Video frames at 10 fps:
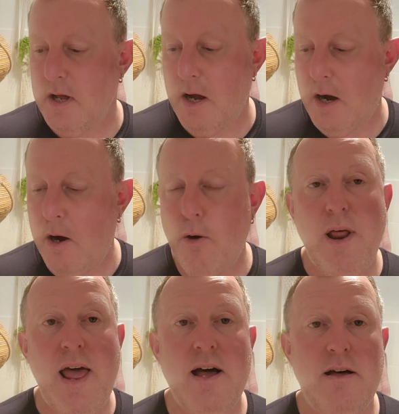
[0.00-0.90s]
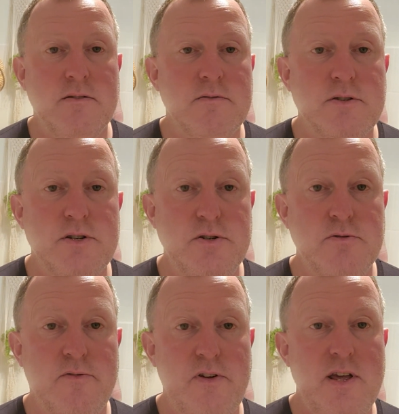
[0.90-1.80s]
hold out to
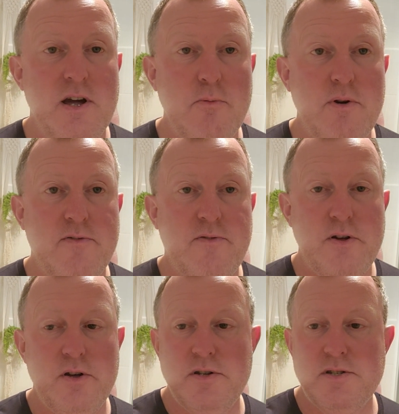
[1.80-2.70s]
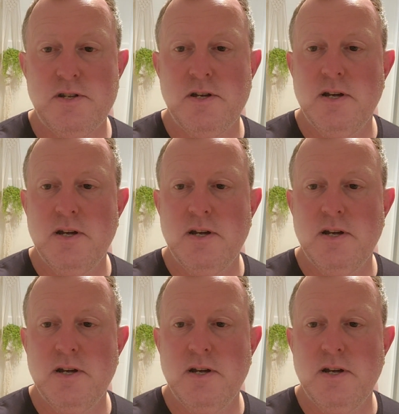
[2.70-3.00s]
do a video with first,